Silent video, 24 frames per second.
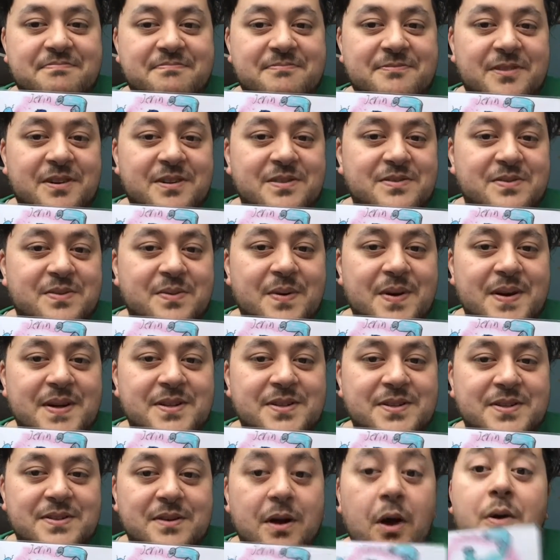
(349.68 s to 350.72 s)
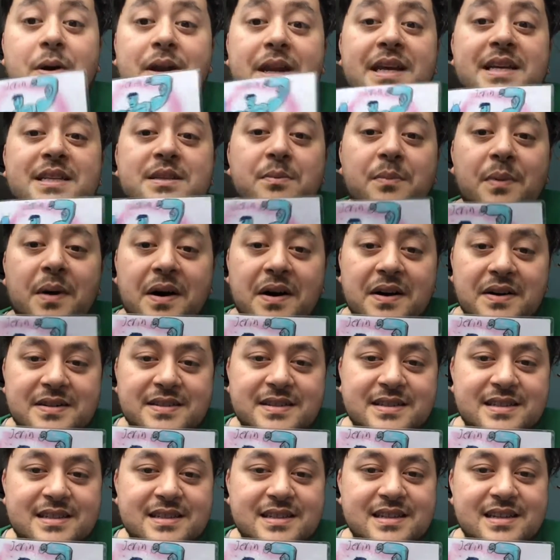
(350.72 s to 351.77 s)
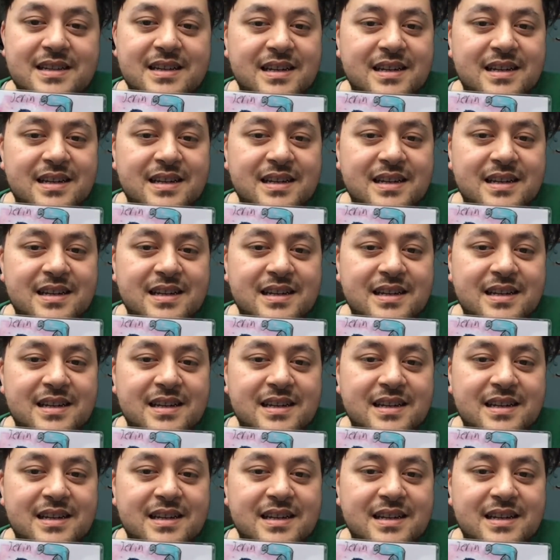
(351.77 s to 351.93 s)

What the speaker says: Transformation. Oh, and he has a mask.